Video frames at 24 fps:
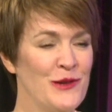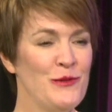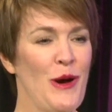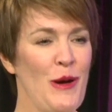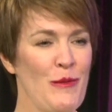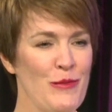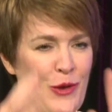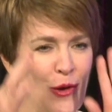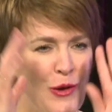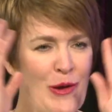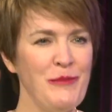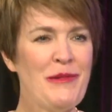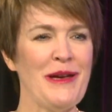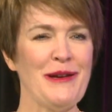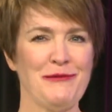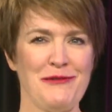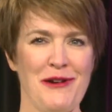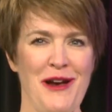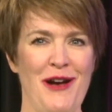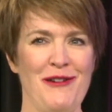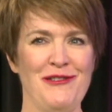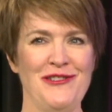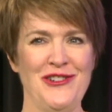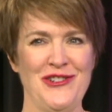You are blowing my
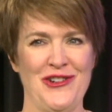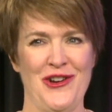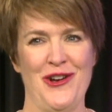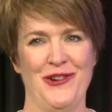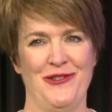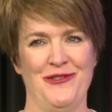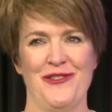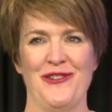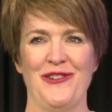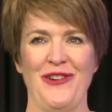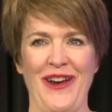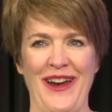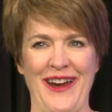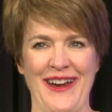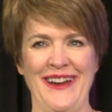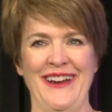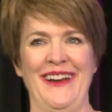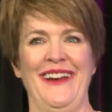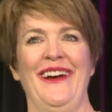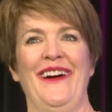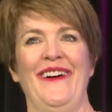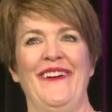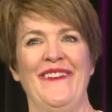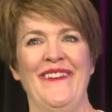crown chakra right
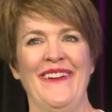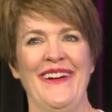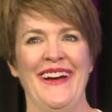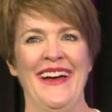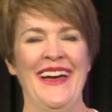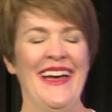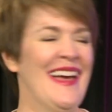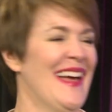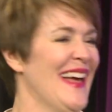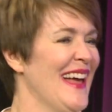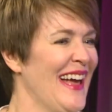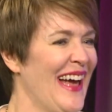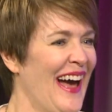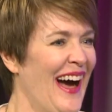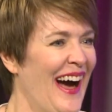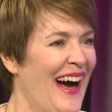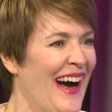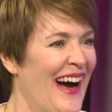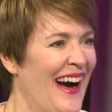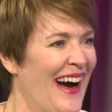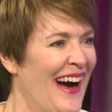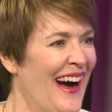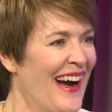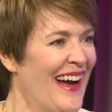now.
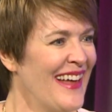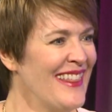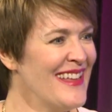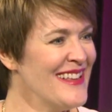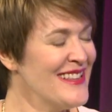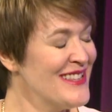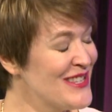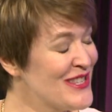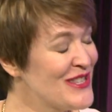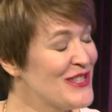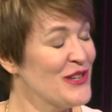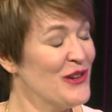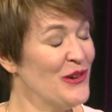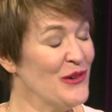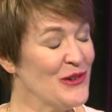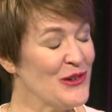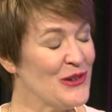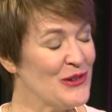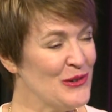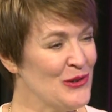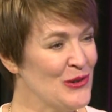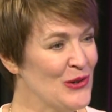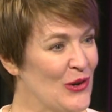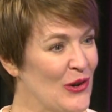That's so
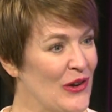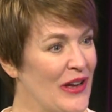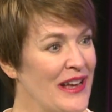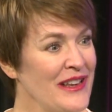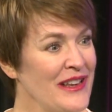cool.